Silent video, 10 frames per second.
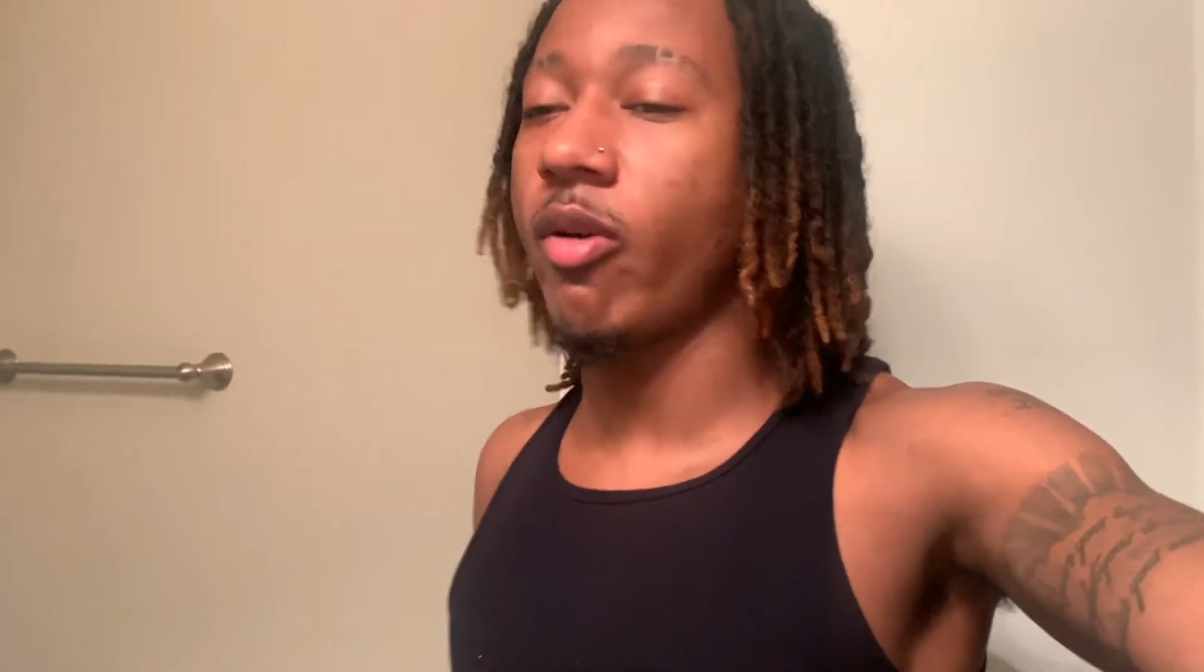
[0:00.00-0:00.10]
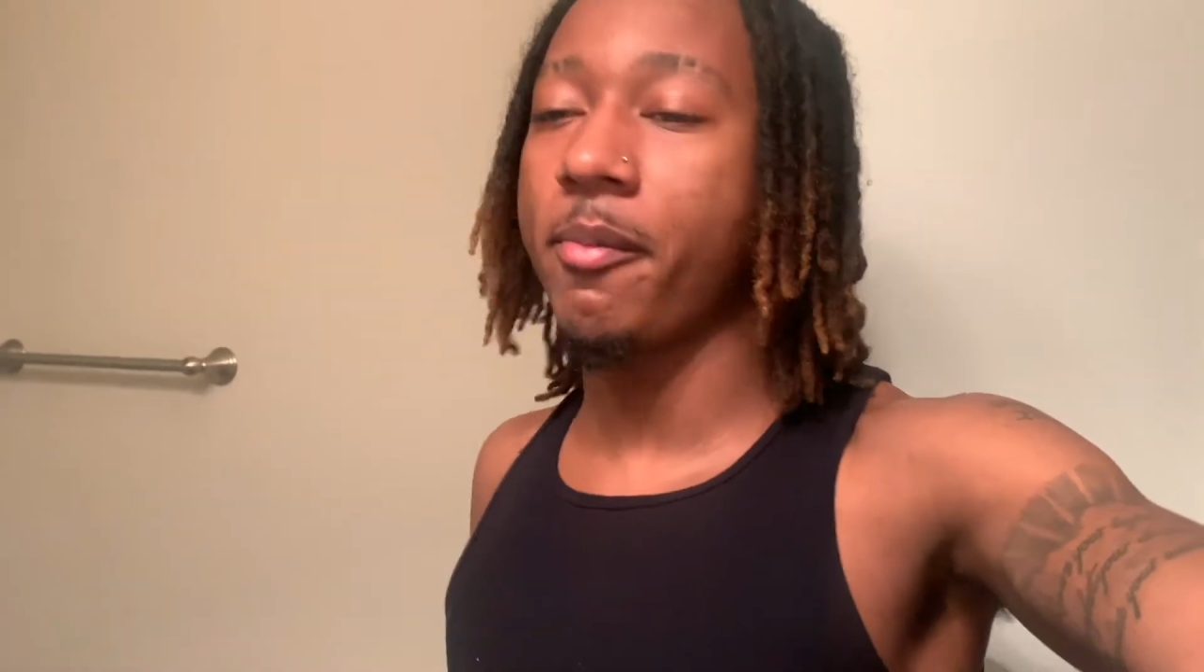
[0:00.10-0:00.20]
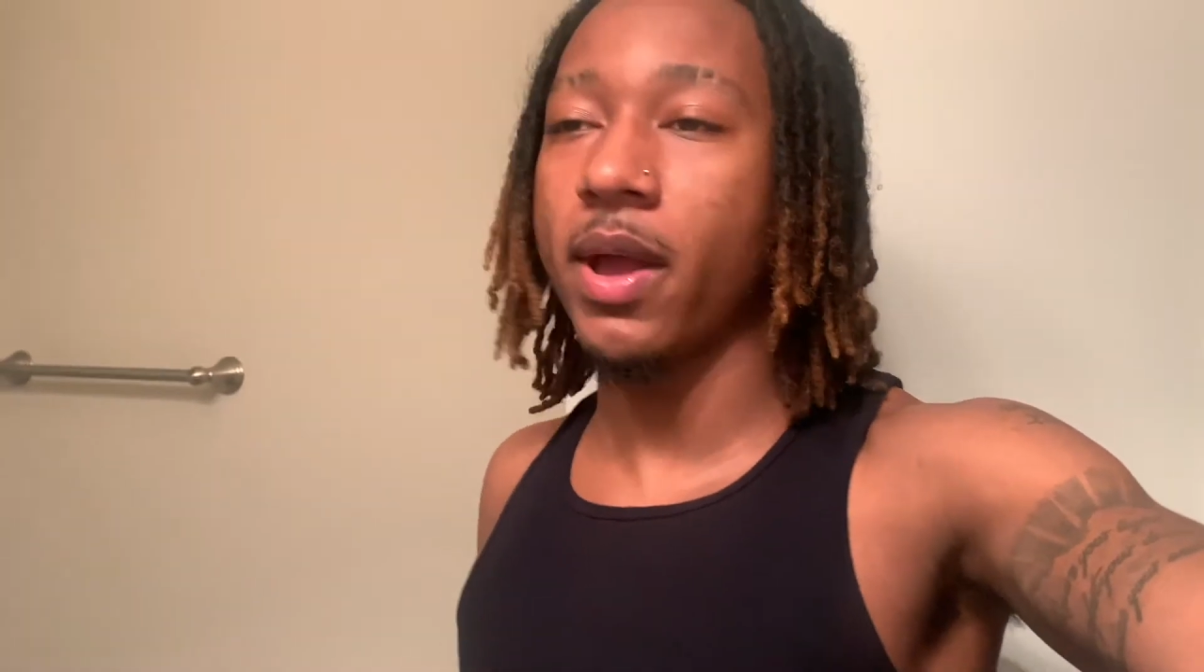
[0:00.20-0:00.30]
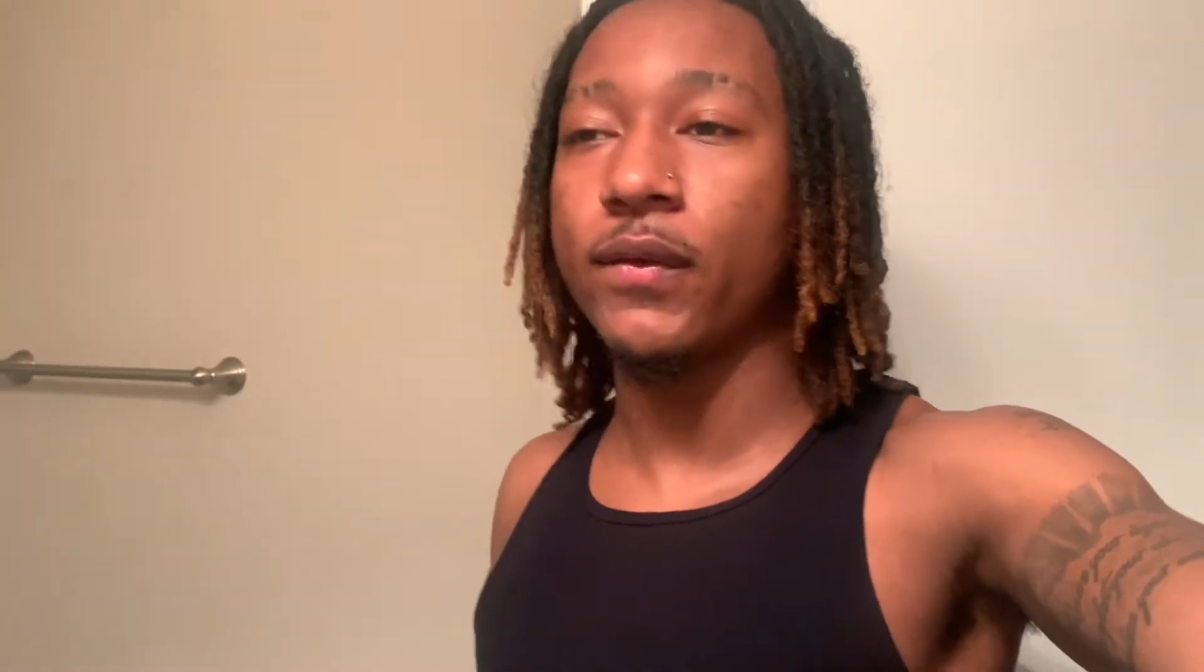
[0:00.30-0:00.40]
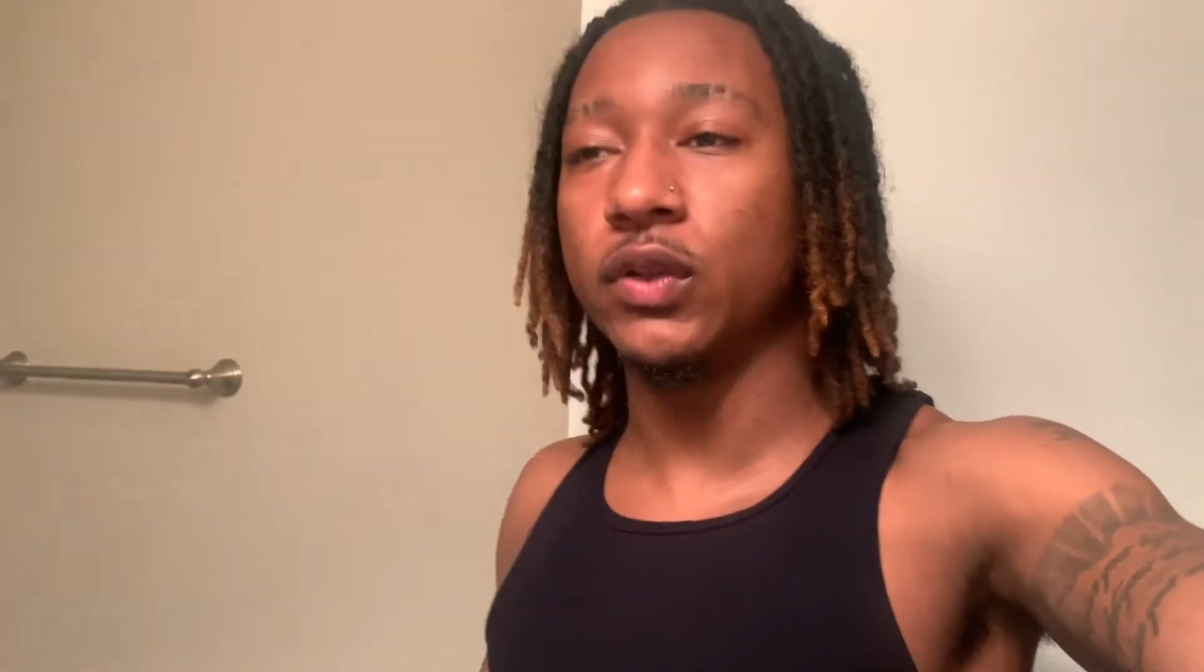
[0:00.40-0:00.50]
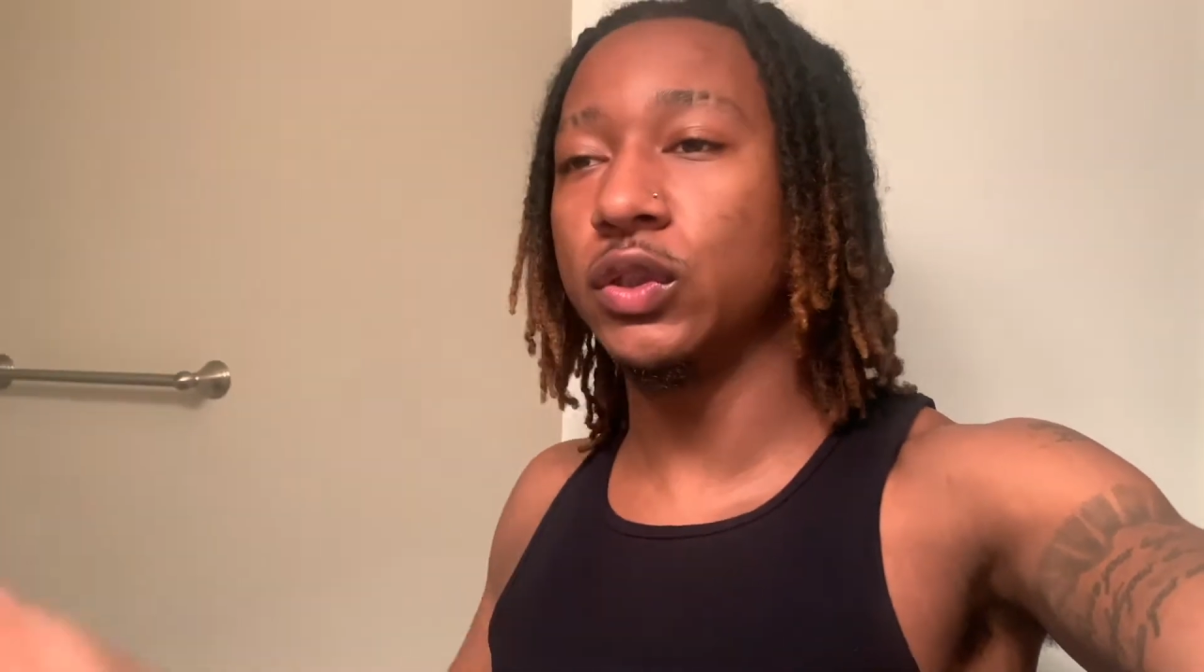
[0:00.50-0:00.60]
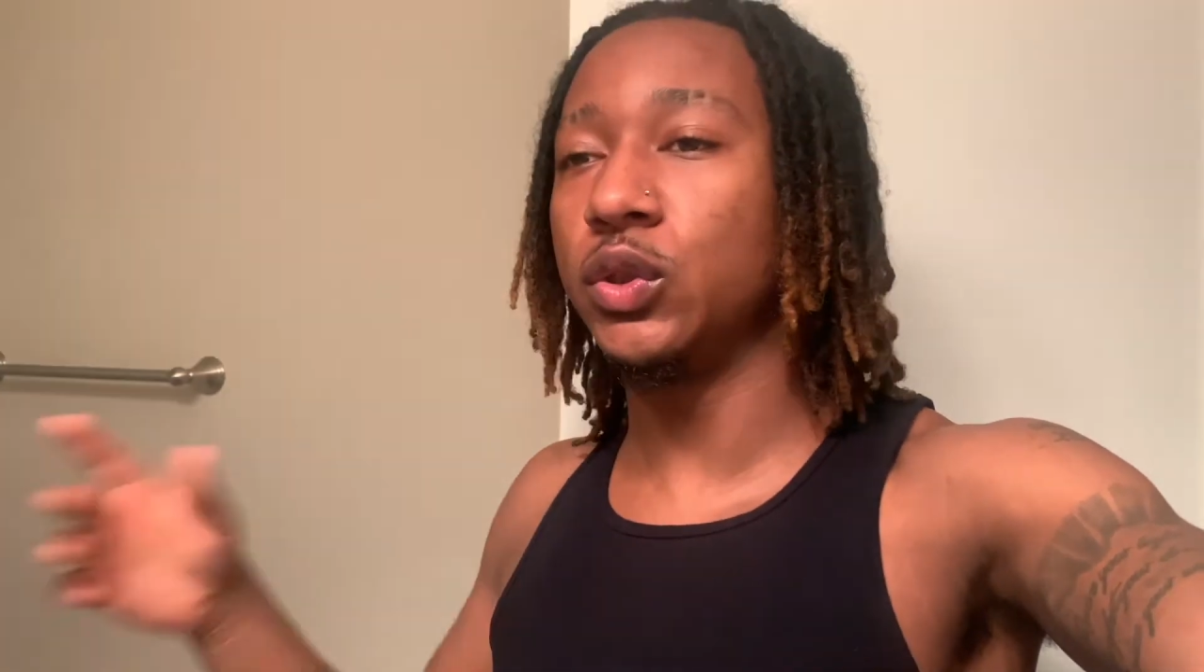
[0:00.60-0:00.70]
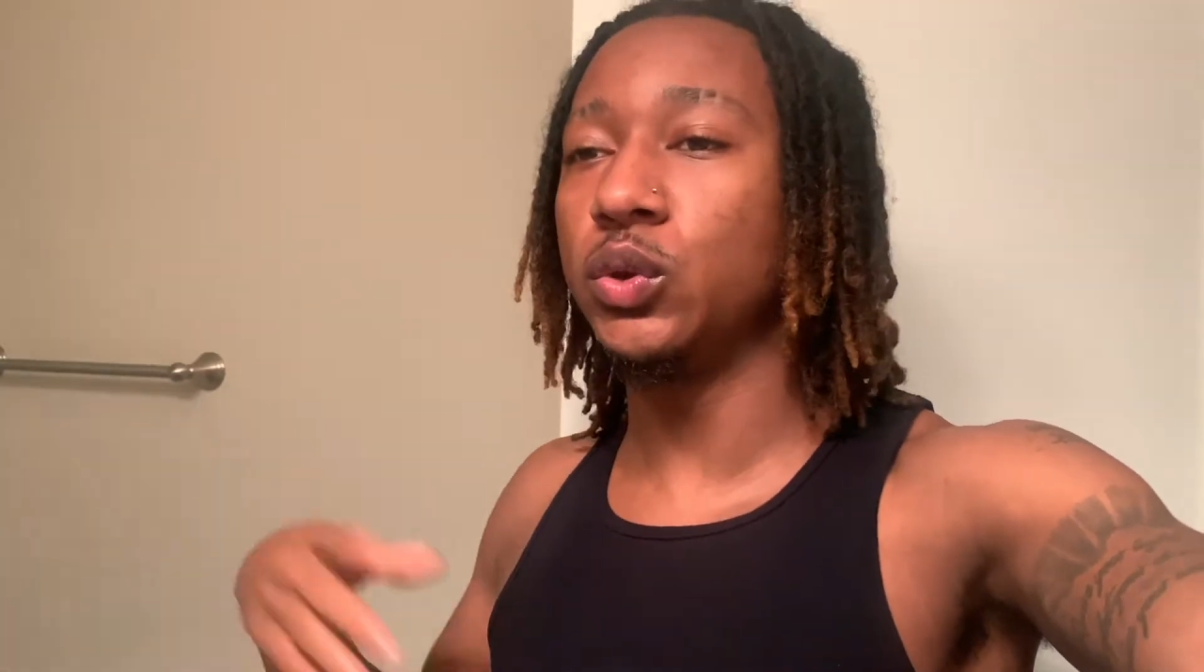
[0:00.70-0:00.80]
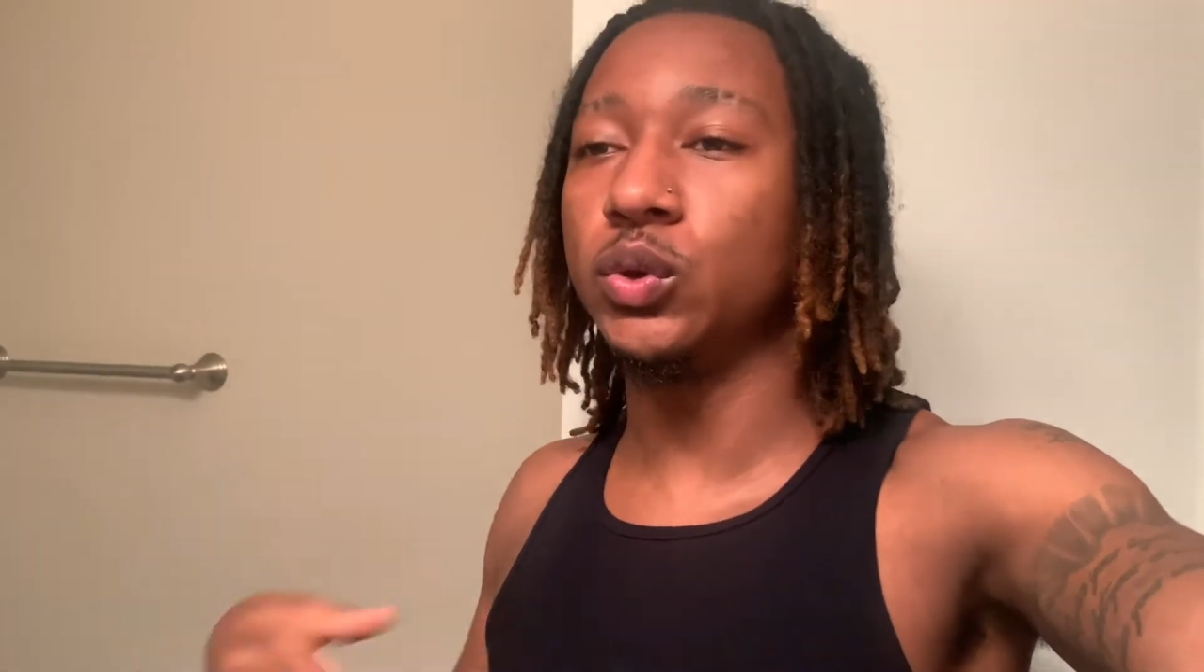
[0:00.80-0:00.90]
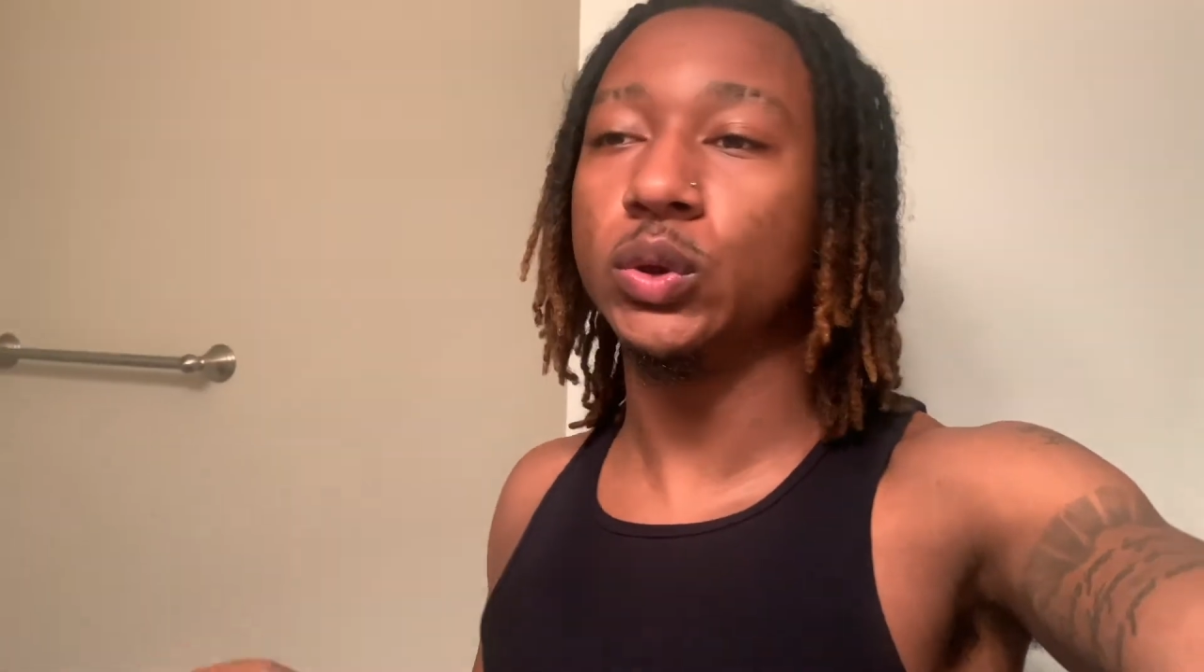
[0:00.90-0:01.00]
I'm gonna have on a
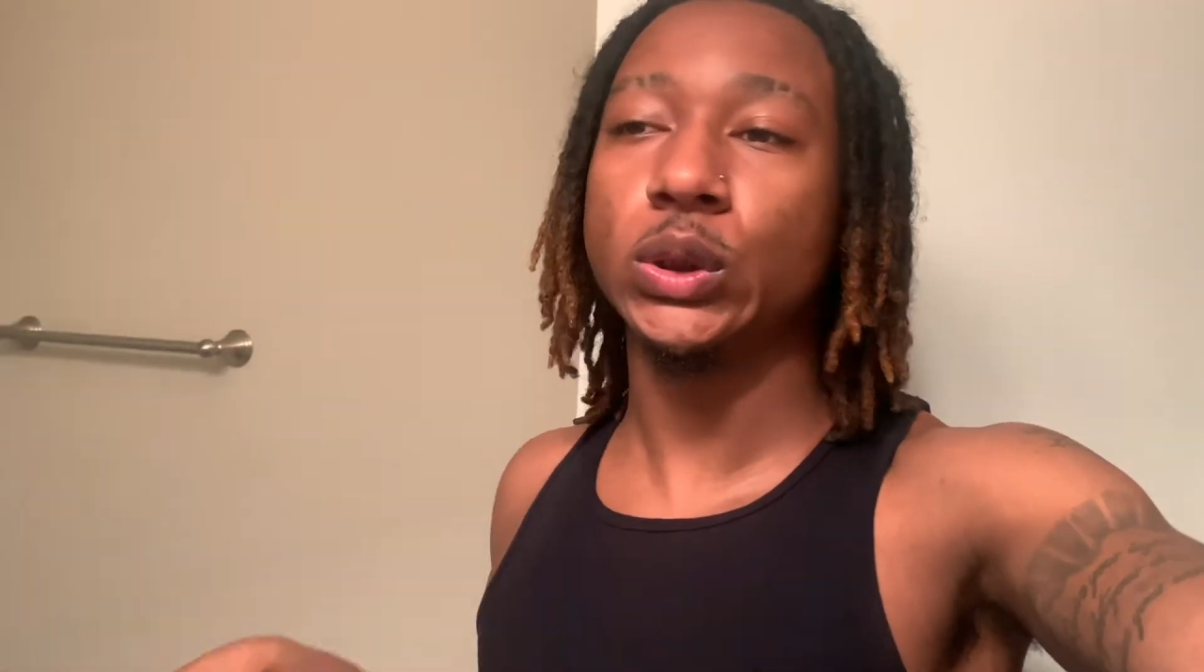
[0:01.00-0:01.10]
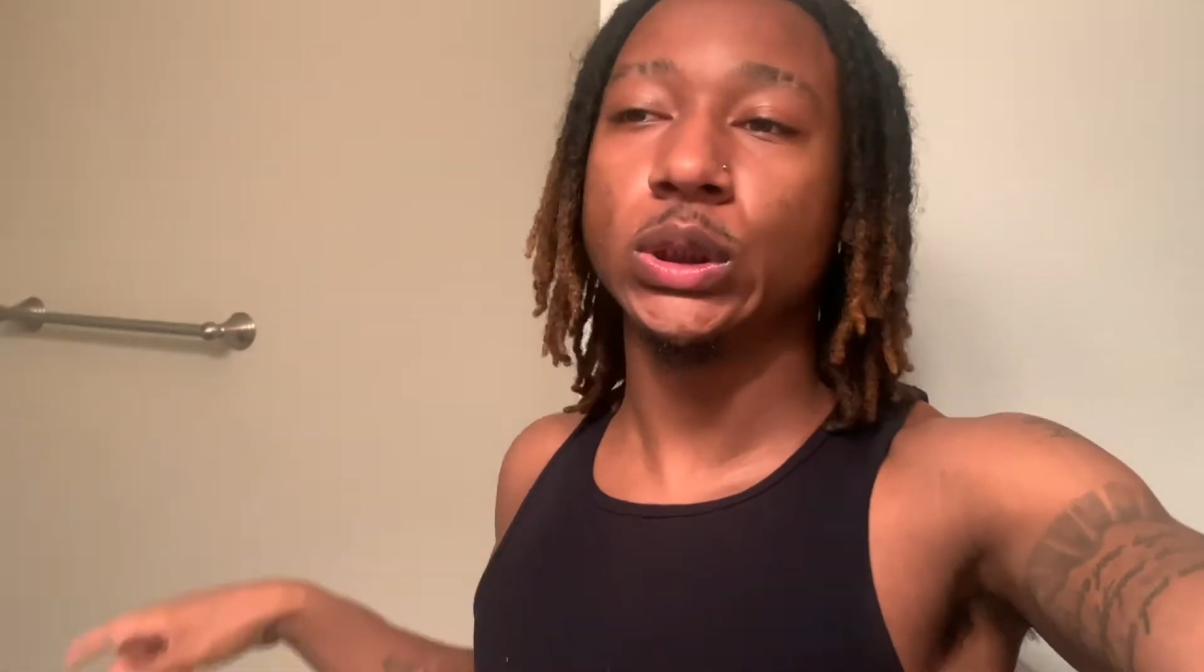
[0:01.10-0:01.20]
new